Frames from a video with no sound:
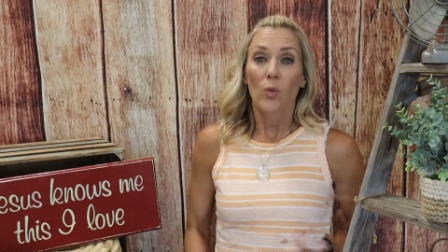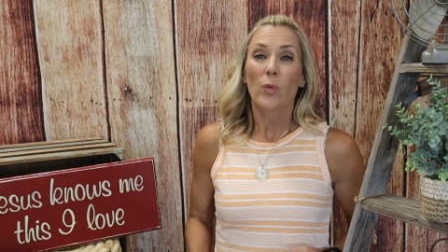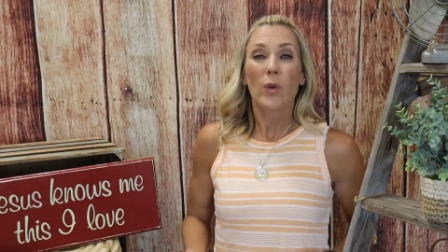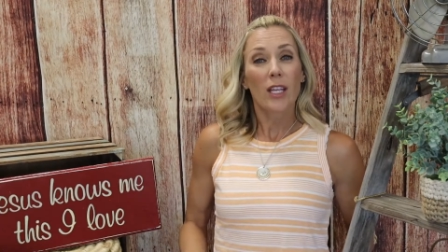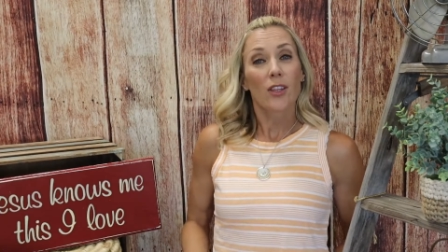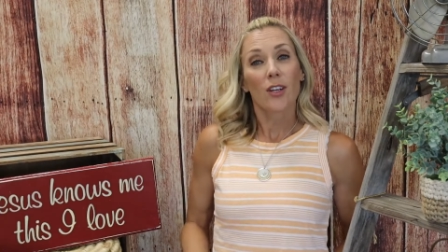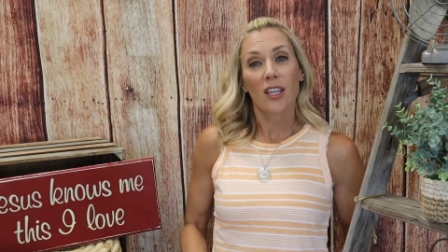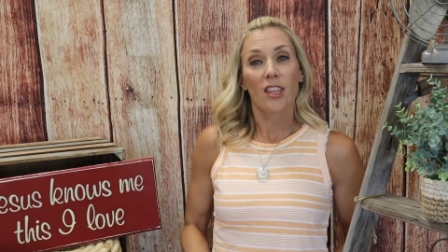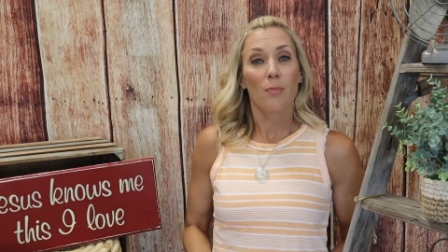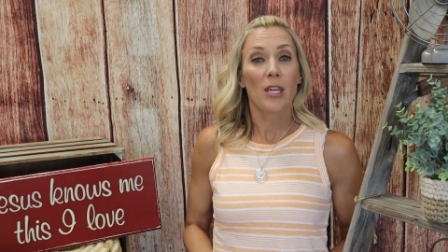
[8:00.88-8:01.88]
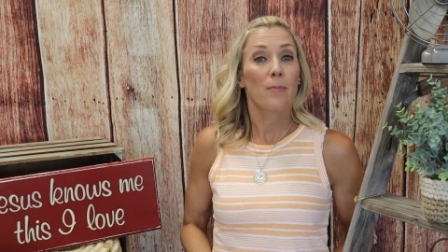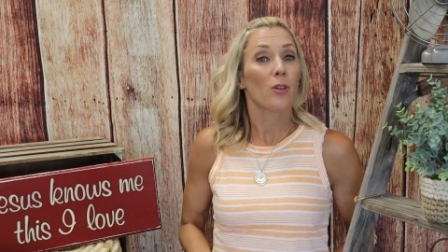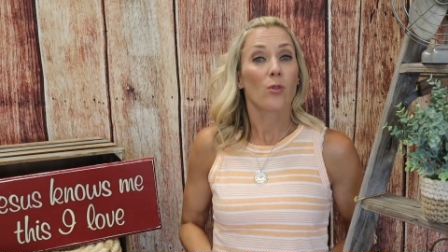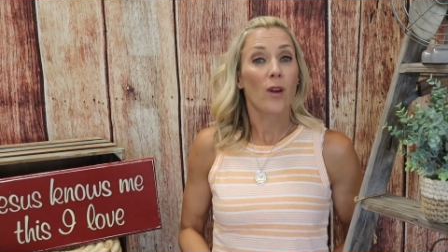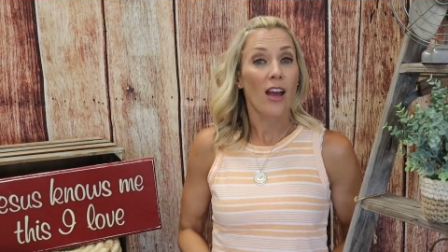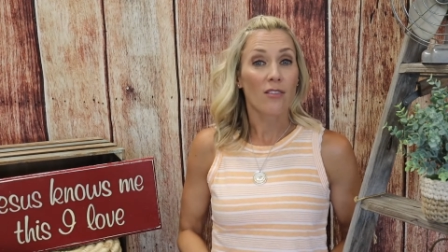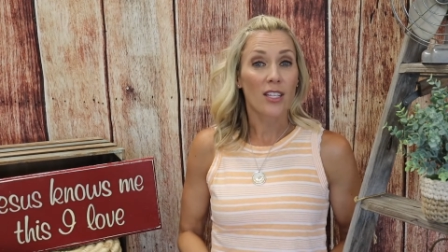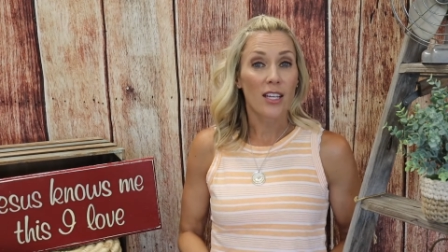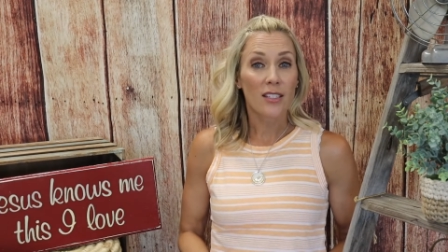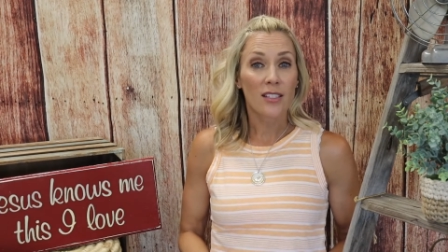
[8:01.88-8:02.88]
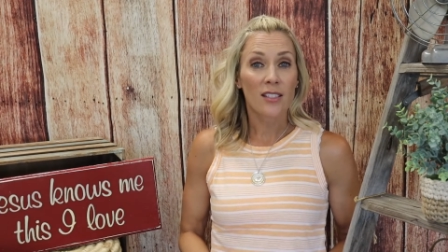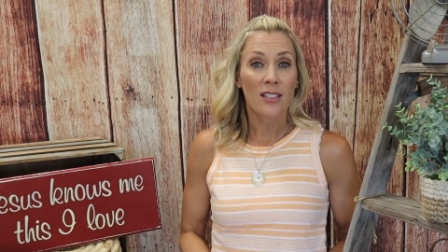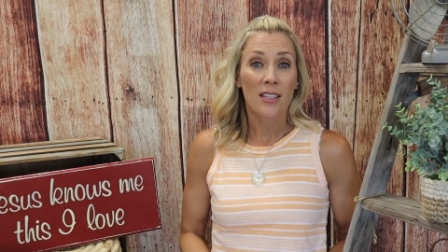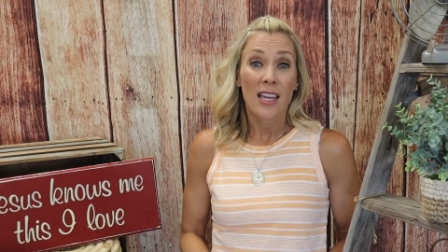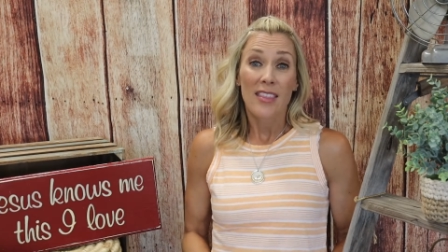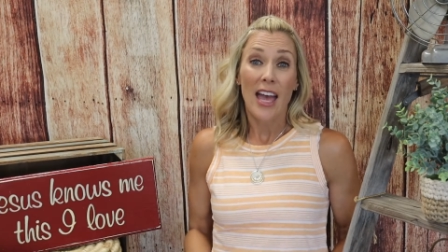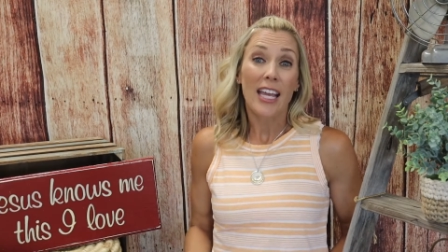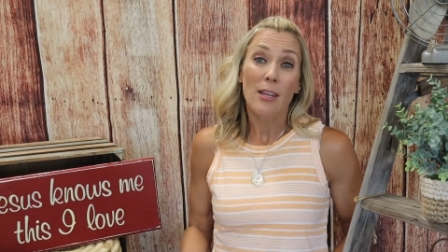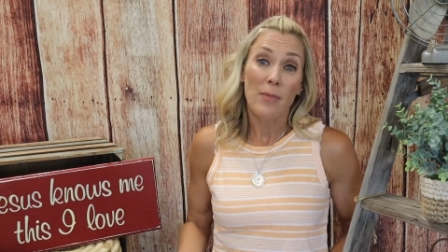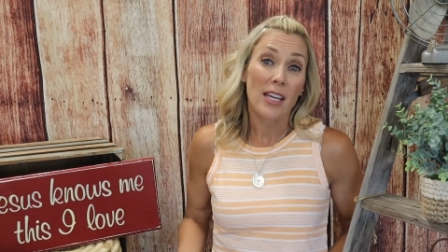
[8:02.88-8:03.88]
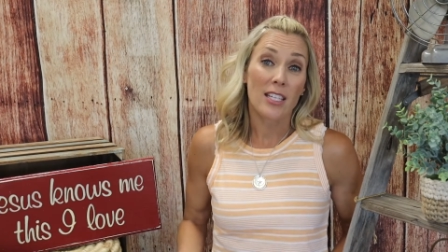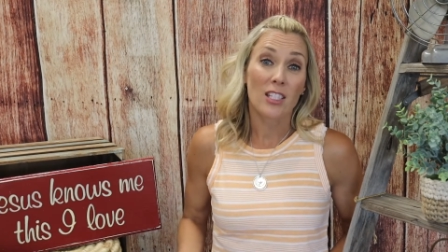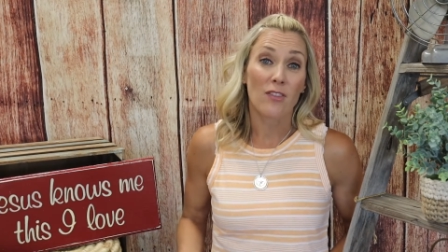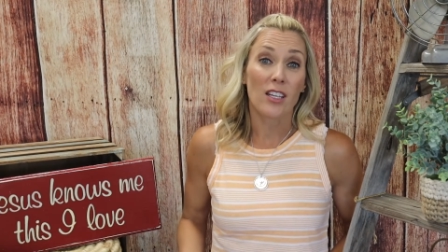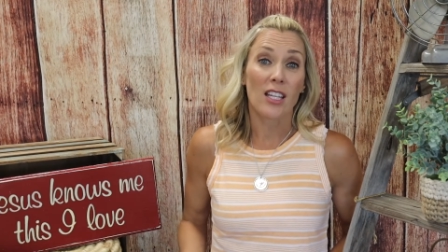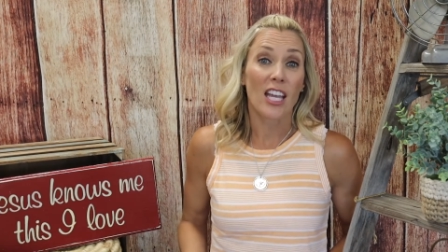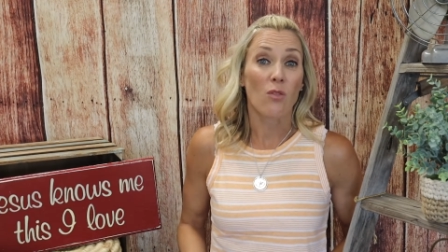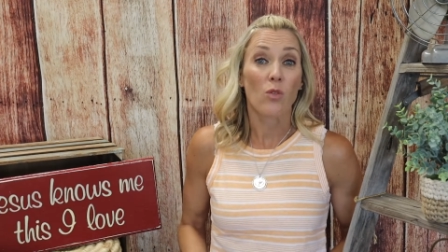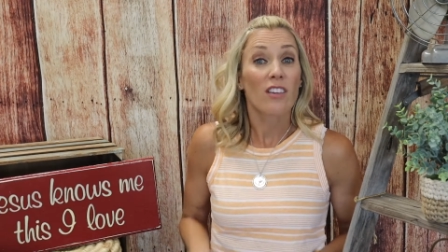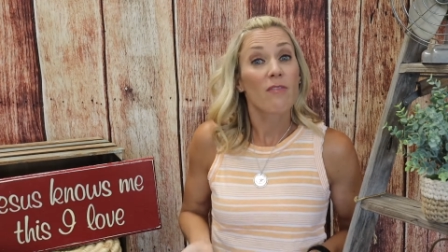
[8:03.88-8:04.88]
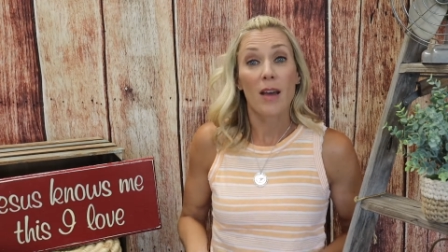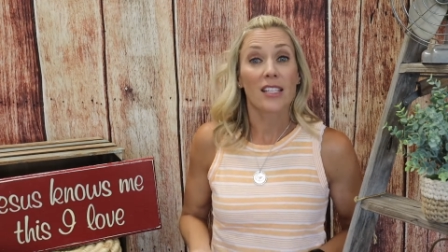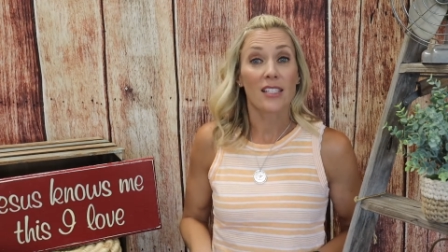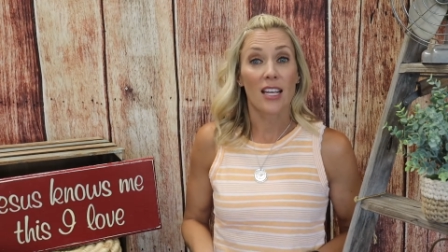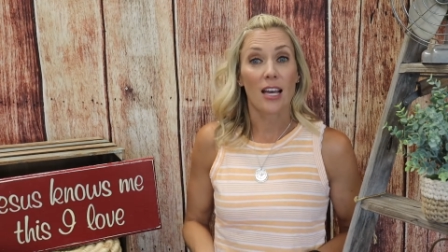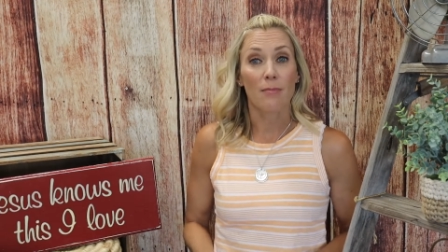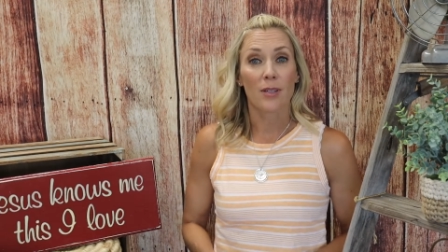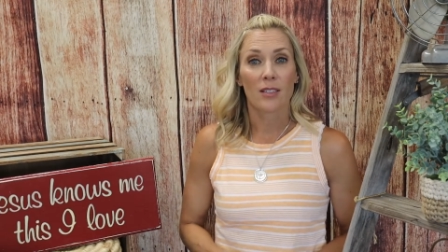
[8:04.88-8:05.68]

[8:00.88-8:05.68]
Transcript: When we look at the people around us, that can make us feel like we've messed up.